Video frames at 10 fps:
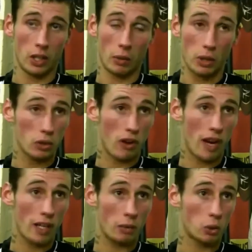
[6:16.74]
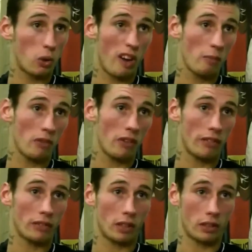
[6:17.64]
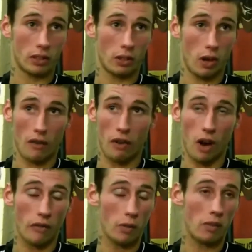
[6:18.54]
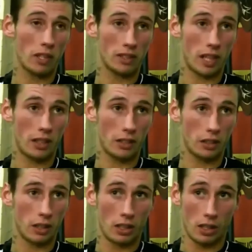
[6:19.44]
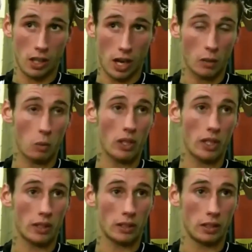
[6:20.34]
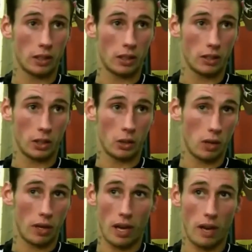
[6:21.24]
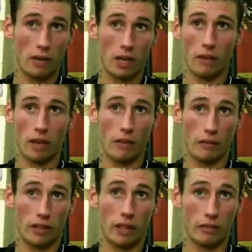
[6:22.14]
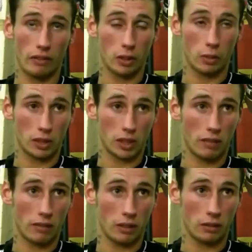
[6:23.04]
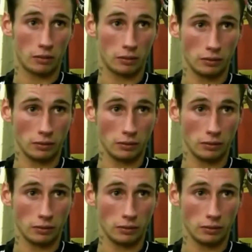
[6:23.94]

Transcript: When he was right, it was 12 months after. I fought for a British title and I won it. And everything's coming together now.